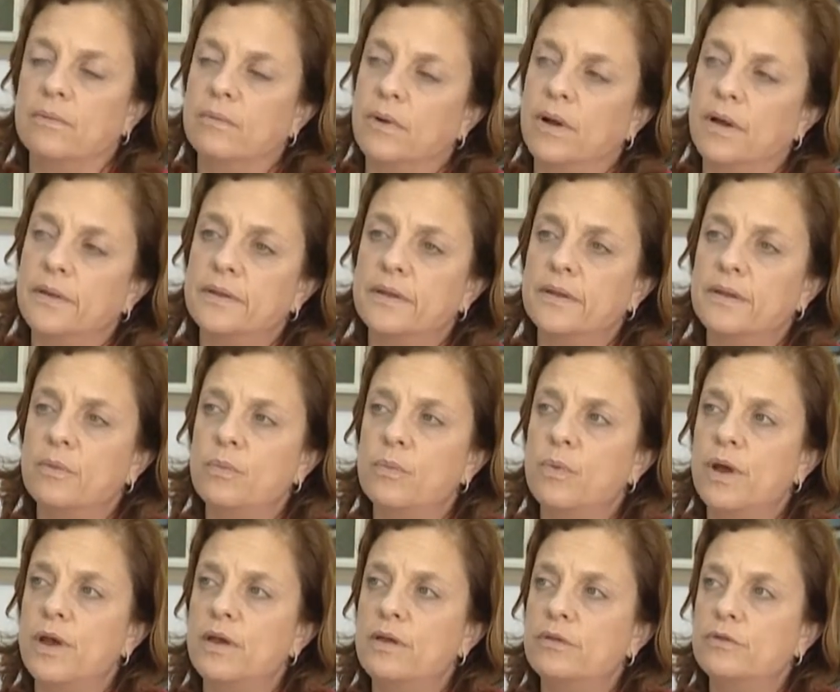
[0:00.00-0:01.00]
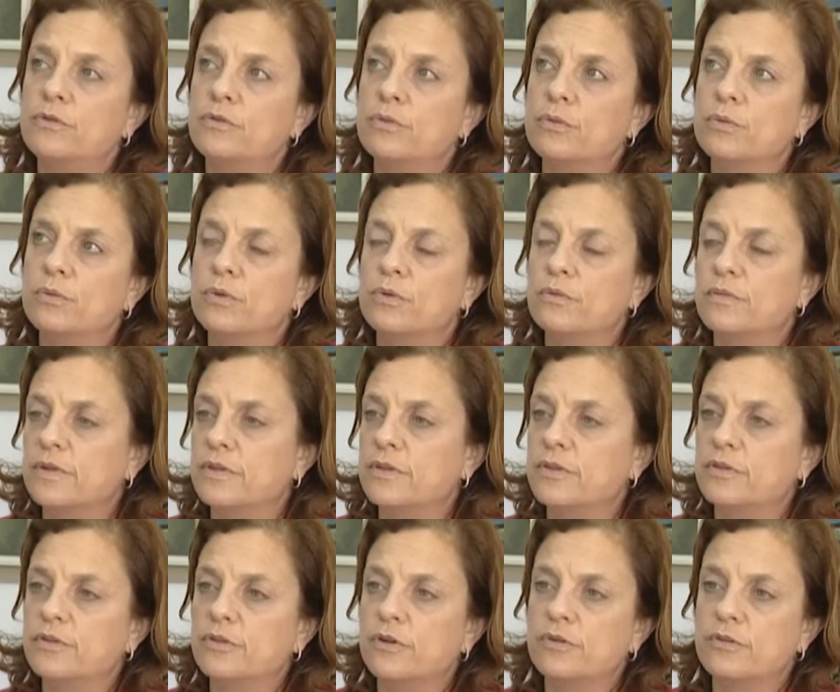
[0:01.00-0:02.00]
I think the way to
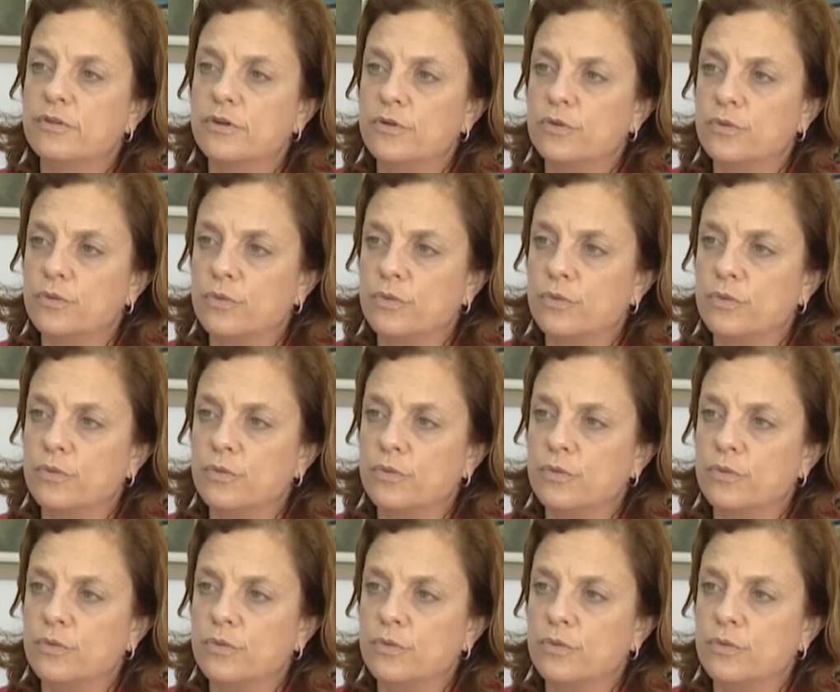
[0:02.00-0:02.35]
convince teachers